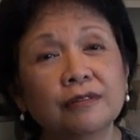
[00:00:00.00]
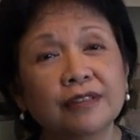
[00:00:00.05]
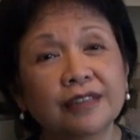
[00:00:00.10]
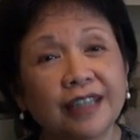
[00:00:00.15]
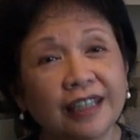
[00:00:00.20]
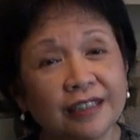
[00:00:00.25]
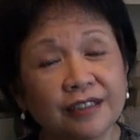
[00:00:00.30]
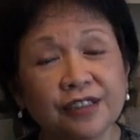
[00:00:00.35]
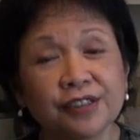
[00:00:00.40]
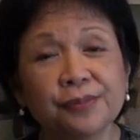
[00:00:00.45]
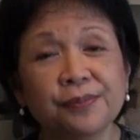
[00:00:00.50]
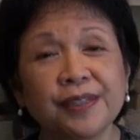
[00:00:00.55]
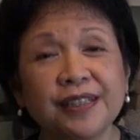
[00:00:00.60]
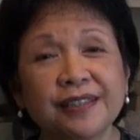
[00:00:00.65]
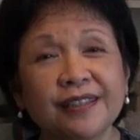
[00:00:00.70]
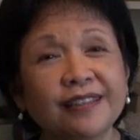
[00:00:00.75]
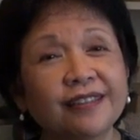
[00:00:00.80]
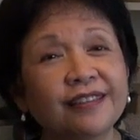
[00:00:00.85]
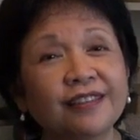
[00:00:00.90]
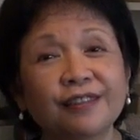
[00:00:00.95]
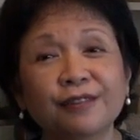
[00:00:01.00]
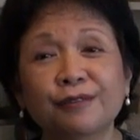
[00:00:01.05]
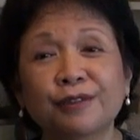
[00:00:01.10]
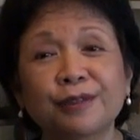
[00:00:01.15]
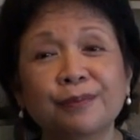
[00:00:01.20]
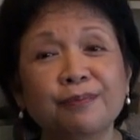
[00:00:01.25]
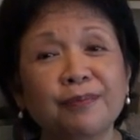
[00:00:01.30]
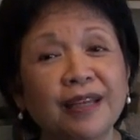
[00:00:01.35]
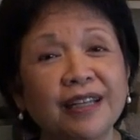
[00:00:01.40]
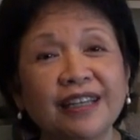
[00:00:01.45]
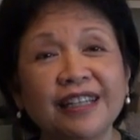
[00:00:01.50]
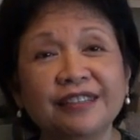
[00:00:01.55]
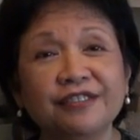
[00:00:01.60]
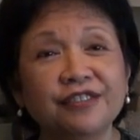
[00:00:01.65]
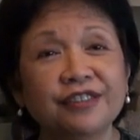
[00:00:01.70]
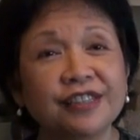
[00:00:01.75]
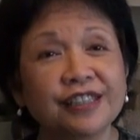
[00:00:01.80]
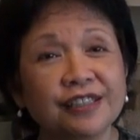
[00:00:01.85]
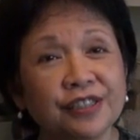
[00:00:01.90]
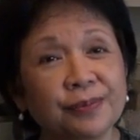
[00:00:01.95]
tells me that there were many
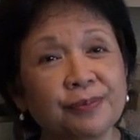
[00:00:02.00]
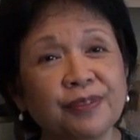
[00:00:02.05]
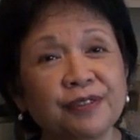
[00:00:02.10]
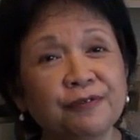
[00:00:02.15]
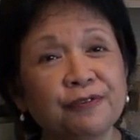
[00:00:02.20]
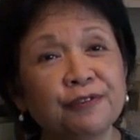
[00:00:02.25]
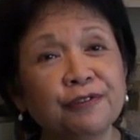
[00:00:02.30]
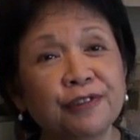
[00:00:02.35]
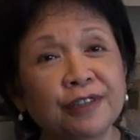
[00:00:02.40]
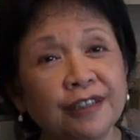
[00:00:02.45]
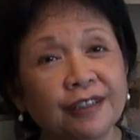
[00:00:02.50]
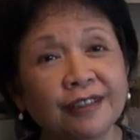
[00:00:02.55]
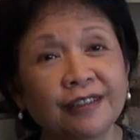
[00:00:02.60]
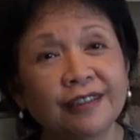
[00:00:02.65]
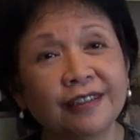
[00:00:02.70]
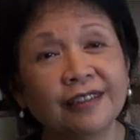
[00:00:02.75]
trees before